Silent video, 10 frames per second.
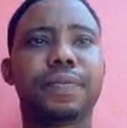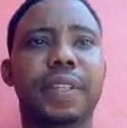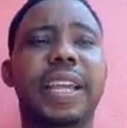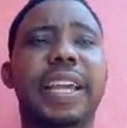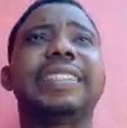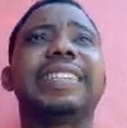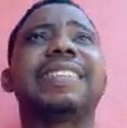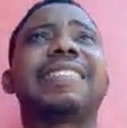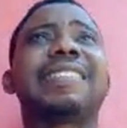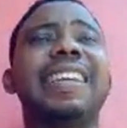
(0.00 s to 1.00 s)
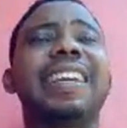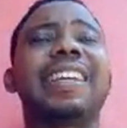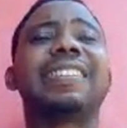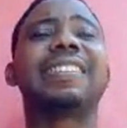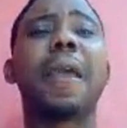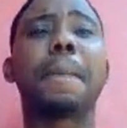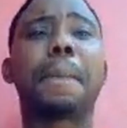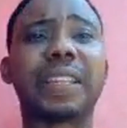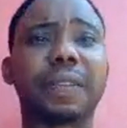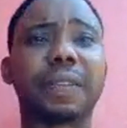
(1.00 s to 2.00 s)
It is
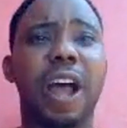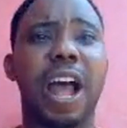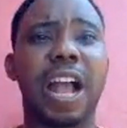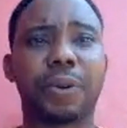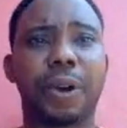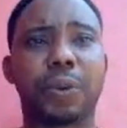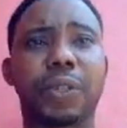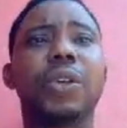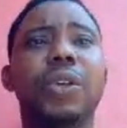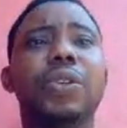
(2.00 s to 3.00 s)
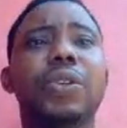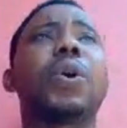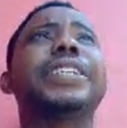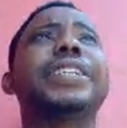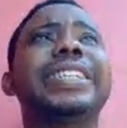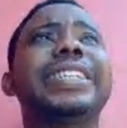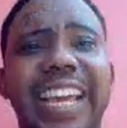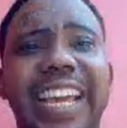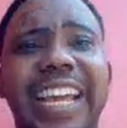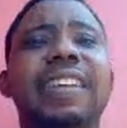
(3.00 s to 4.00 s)
important for our growth. So we
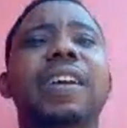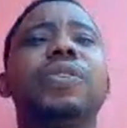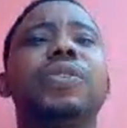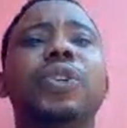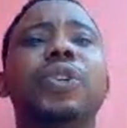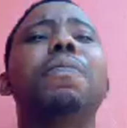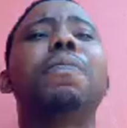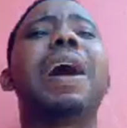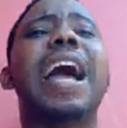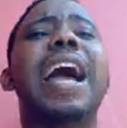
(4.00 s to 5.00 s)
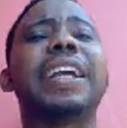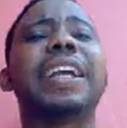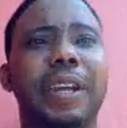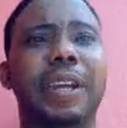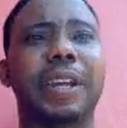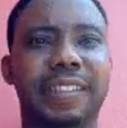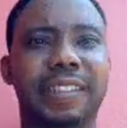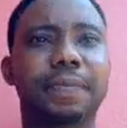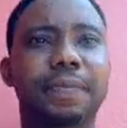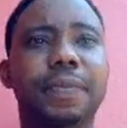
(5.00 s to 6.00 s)
need to migrate.
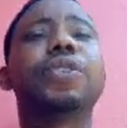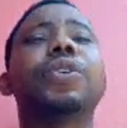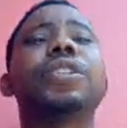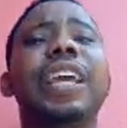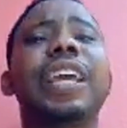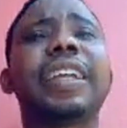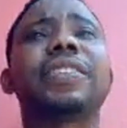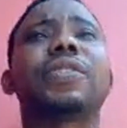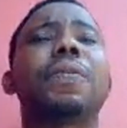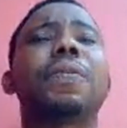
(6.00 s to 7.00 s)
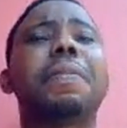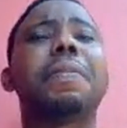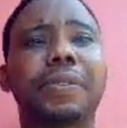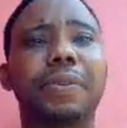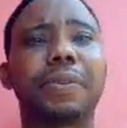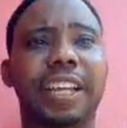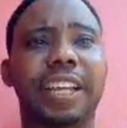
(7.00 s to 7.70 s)
You need to migrate.